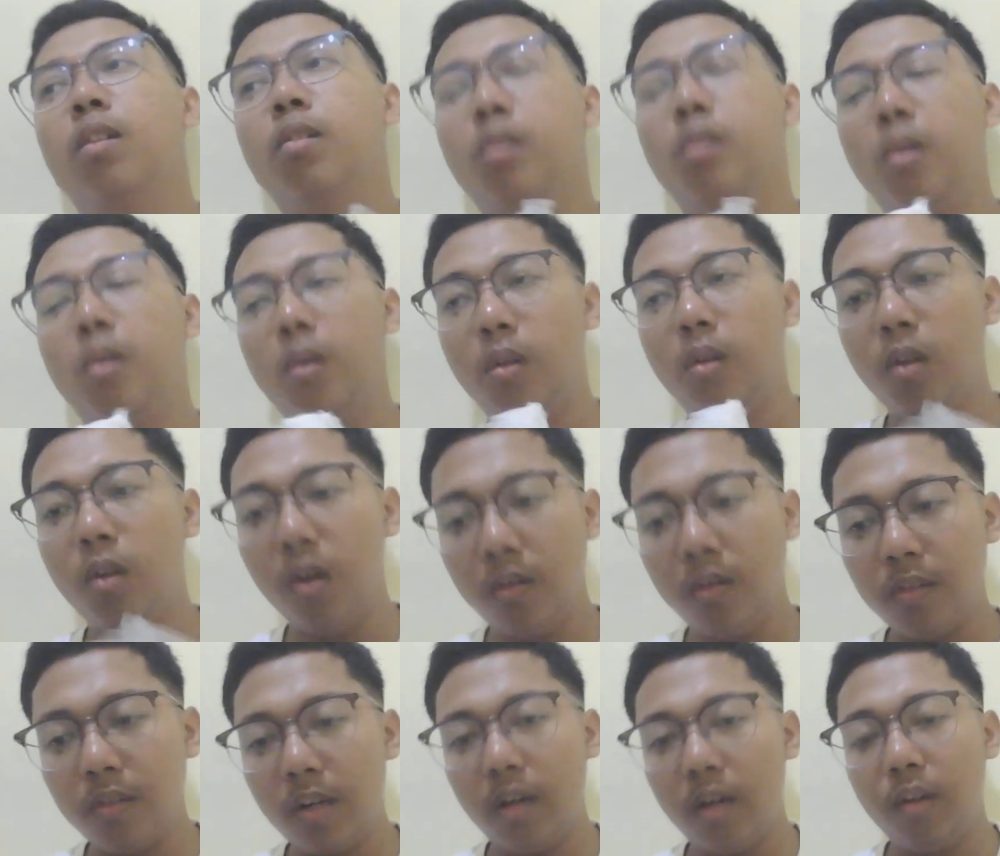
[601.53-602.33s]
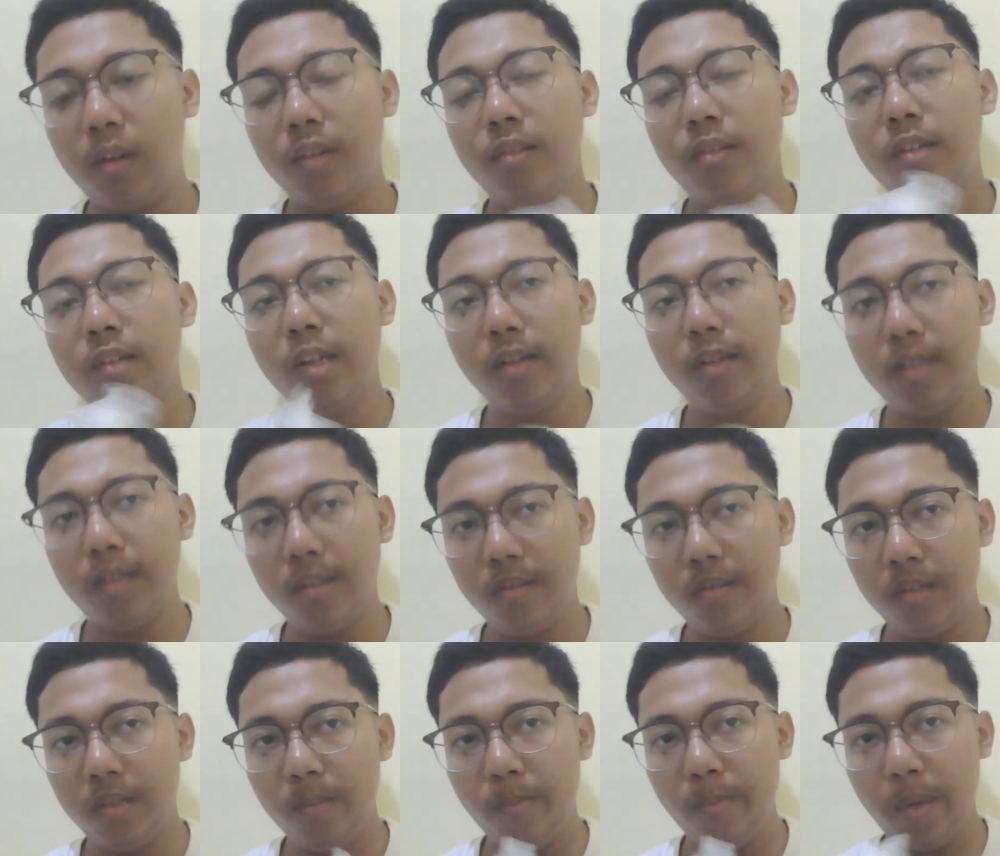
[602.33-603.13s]
So those are
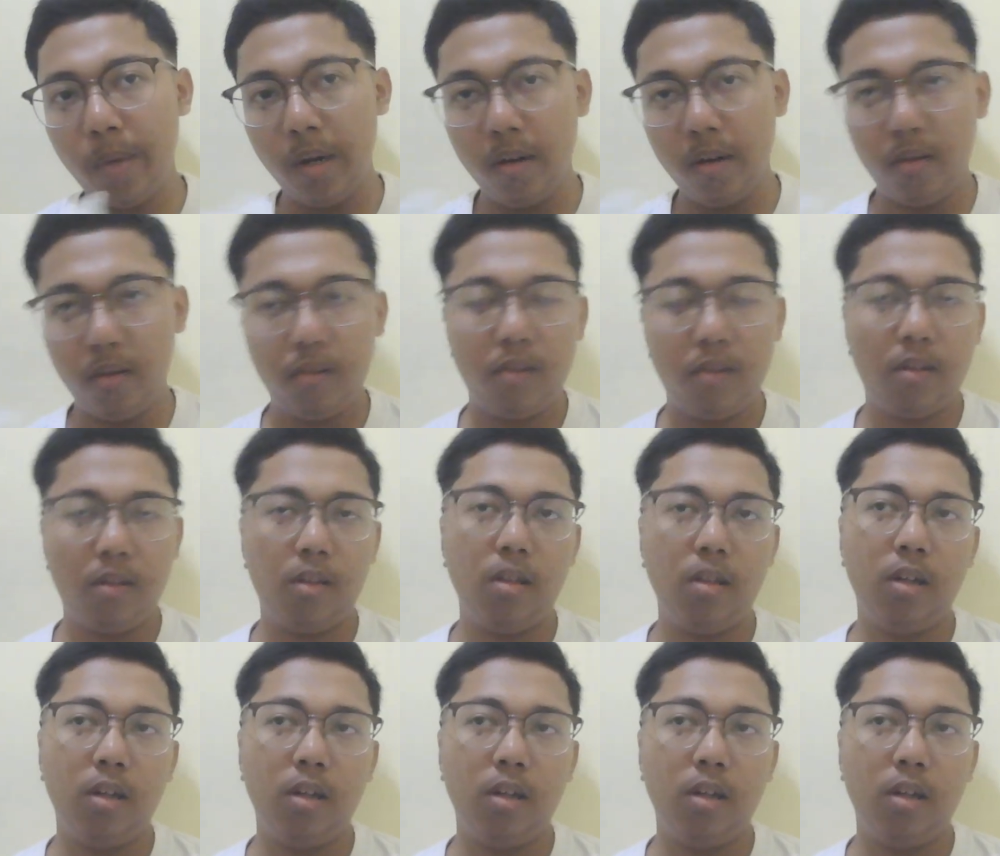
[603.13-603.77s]
adjacency pairs.